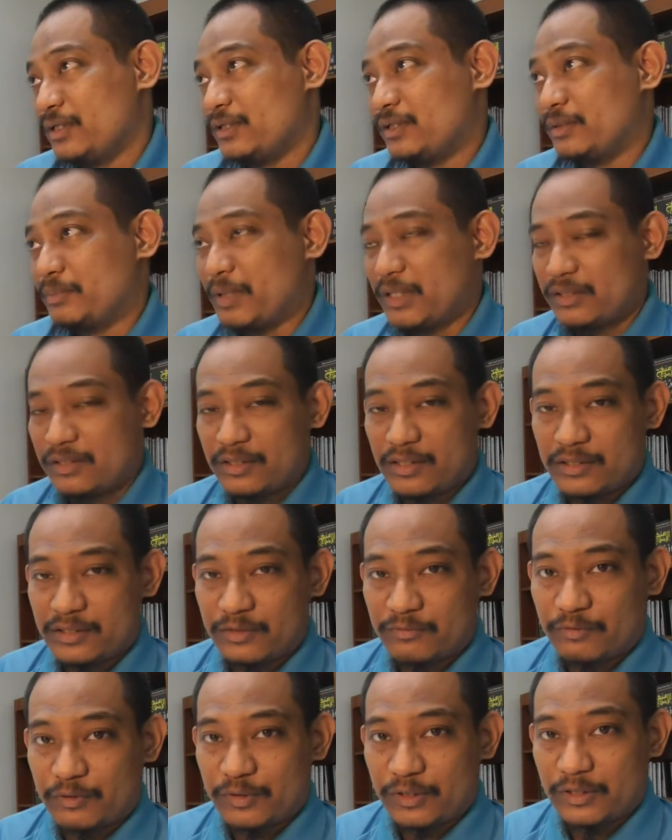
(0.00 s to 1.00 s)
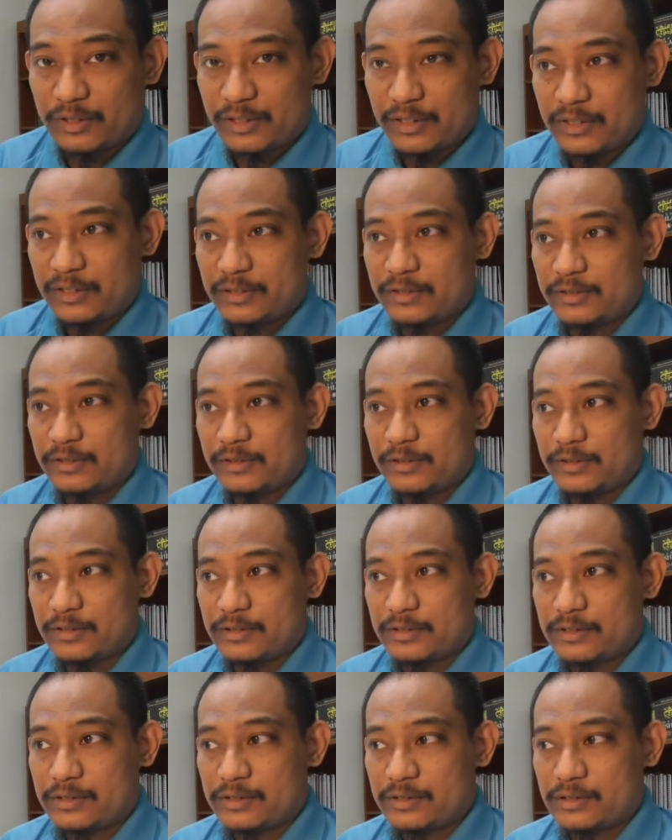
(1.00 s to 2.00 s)
mark deduction for the late
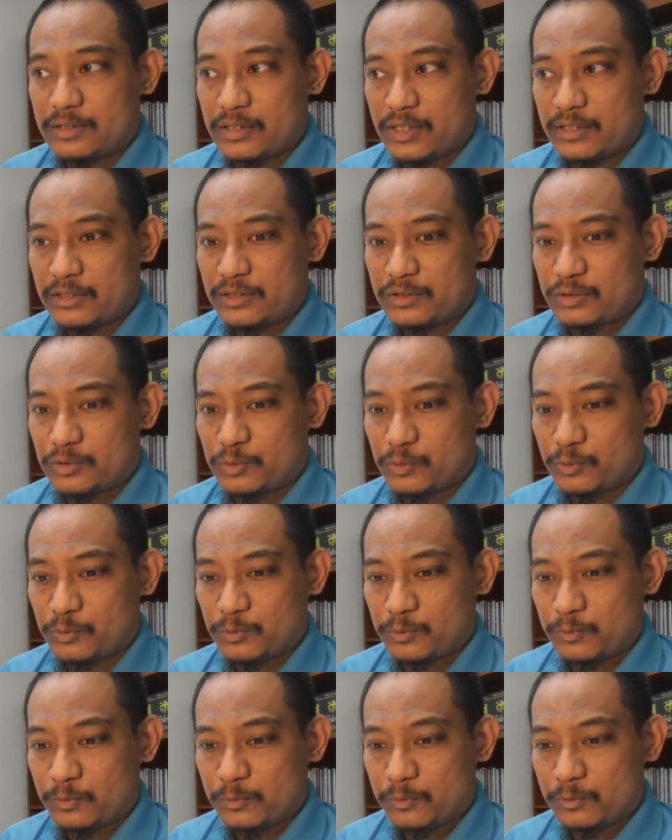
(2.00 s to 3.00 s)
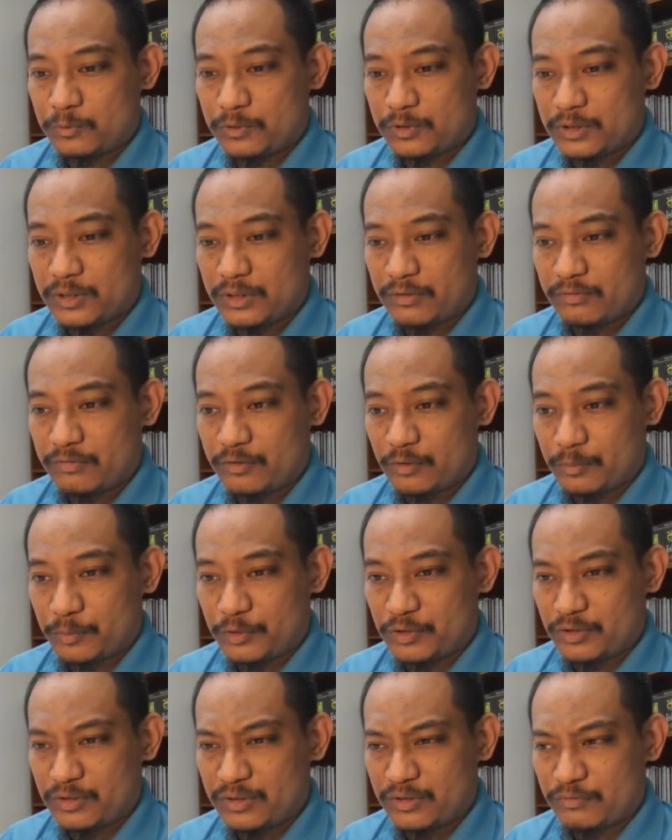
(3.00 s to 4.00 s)
is just to give the
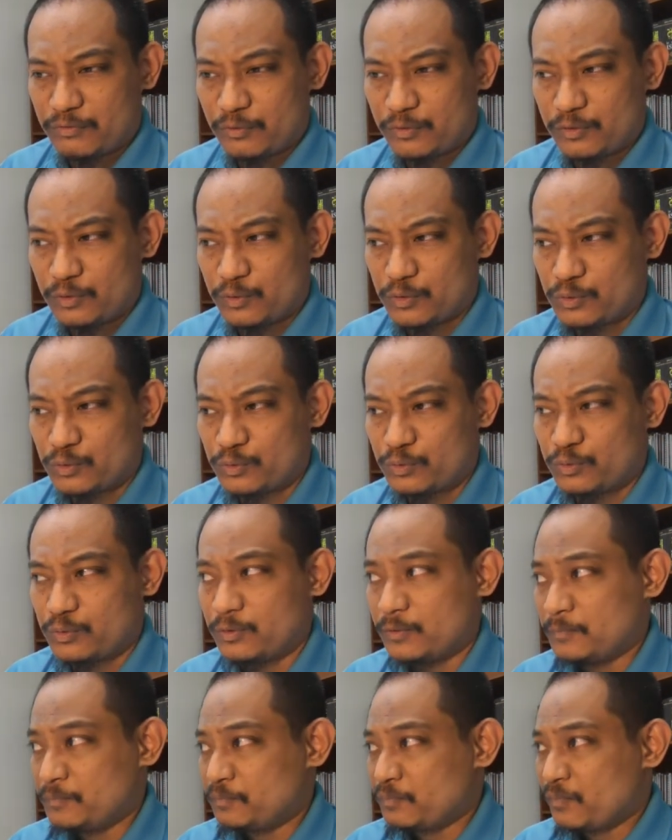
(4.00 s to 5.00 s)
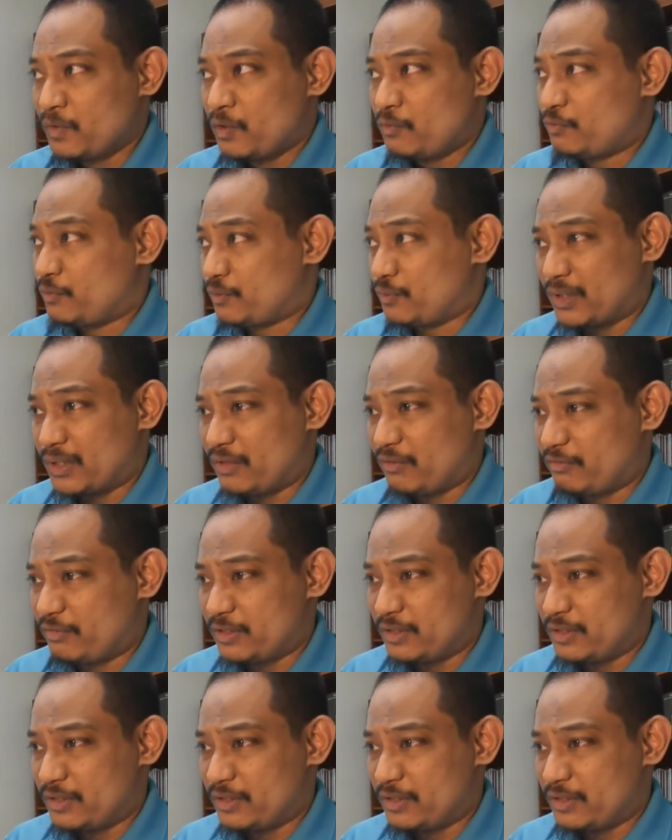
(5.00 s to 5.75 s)
opportunity for those who, for whatever